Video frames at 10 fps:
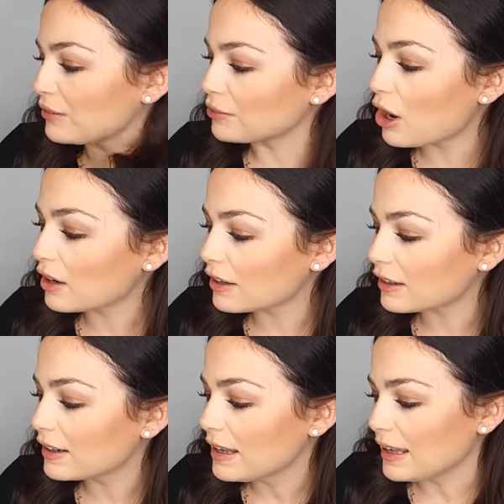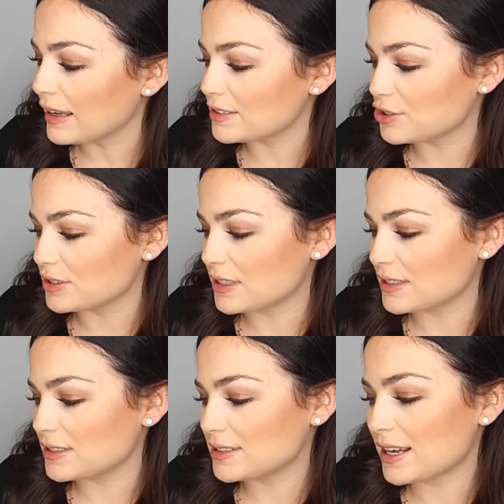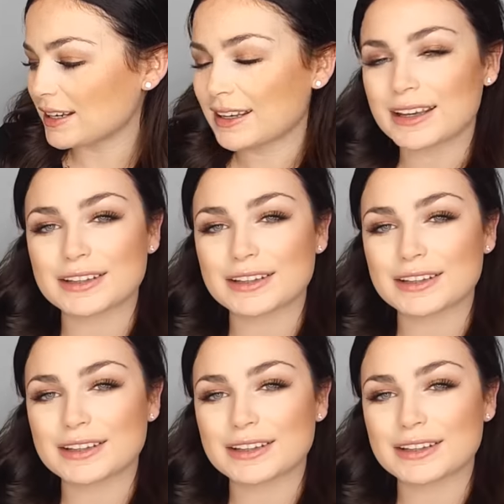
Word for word: Rocker is just a stunning